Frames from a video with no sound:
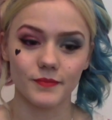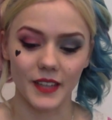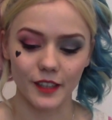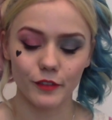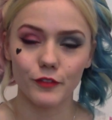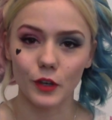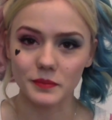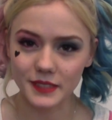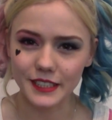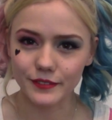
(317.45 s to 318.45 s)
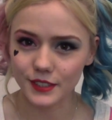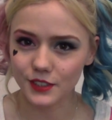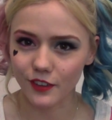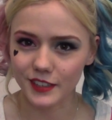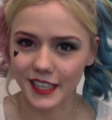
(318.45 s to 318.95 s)
like from TV
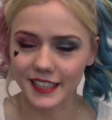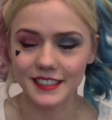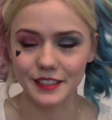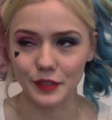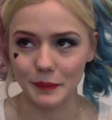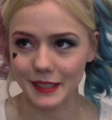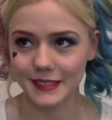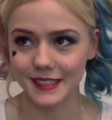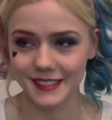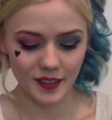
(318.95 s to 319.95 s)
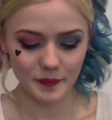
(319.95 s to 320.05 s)
Store Online, if that makes sense.